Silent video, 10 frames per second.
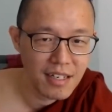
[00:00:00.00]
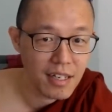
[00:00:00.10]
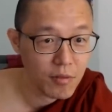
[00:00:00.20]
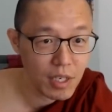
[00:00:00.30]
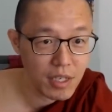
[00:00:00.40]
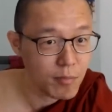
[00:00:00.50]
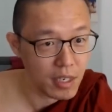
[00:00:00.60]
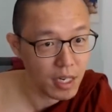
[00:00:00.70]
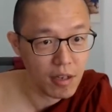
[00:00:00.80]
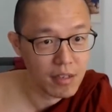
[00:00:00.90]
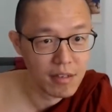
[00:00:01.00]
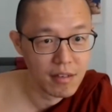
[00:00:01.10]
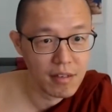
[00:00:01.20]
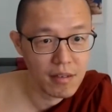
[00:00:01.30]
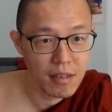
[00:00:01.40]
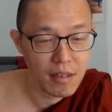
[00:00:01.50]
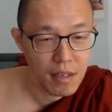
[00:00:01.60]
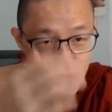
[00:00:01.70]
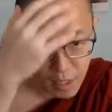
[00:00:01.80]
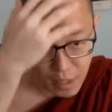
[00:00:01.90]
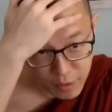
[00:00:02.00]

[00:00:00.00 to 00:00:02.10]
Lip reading: you want to come up, cannot. Hit